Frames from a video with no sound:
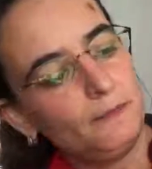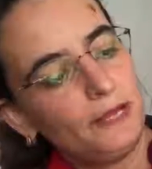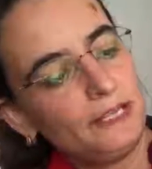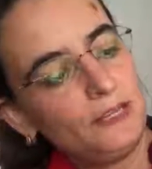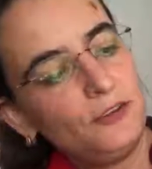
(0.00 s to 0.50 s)

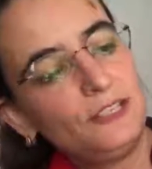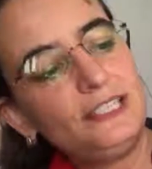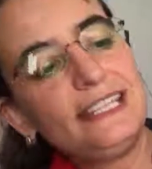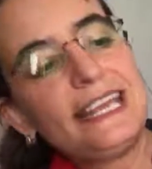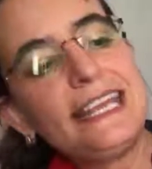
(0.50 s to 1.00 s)
But you can
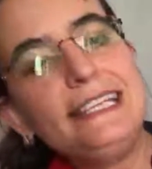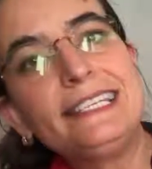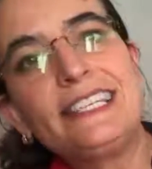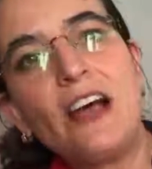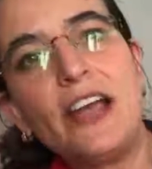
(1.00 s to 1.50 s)
see the
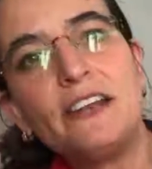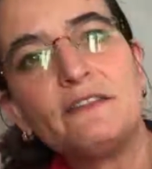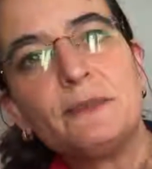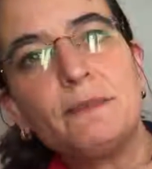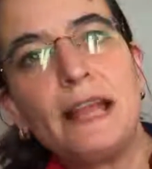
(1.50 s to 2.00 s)
inside
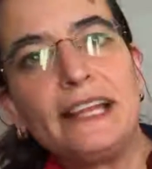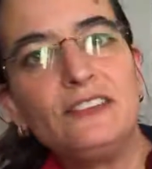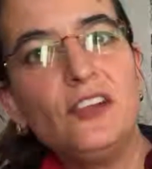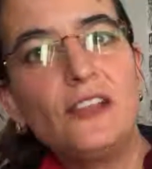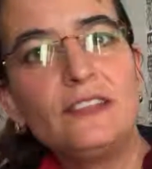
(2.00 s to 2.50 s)
of the plate.
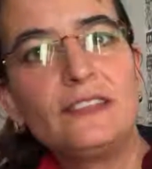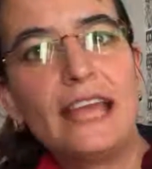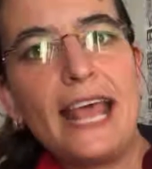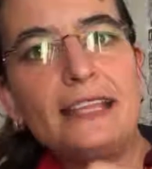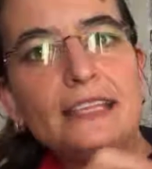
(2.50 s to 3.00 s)

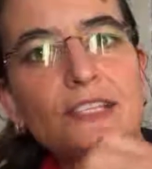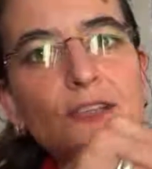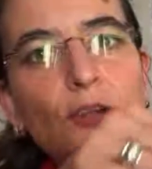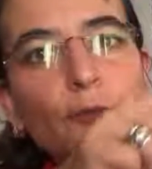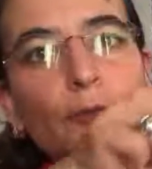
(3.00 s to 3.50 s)
That is
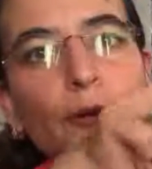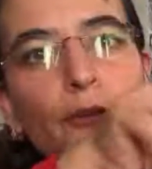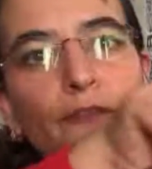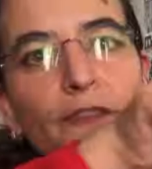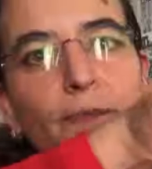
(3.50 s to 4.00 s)
not
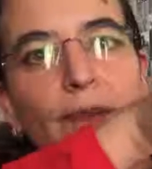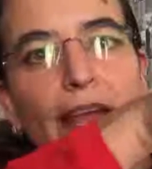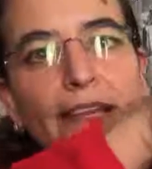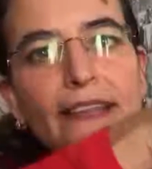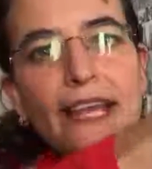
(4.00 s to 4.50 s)
part of the
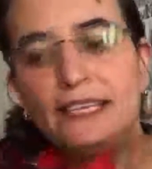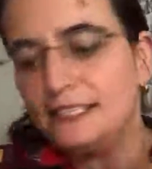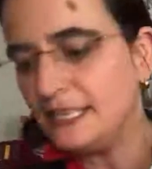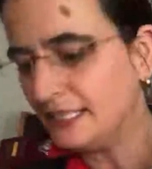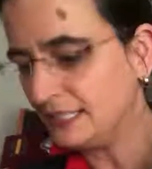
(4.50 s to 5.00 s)
plate. That is
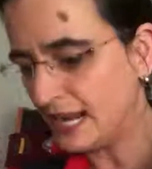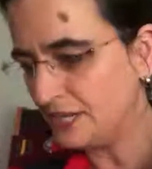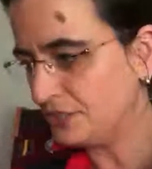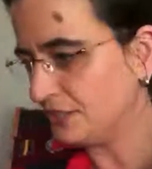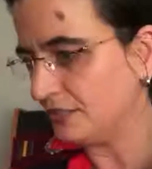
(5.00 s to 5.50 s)

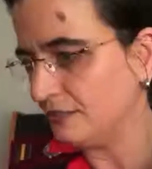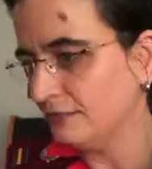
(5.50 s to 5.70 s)
decoration.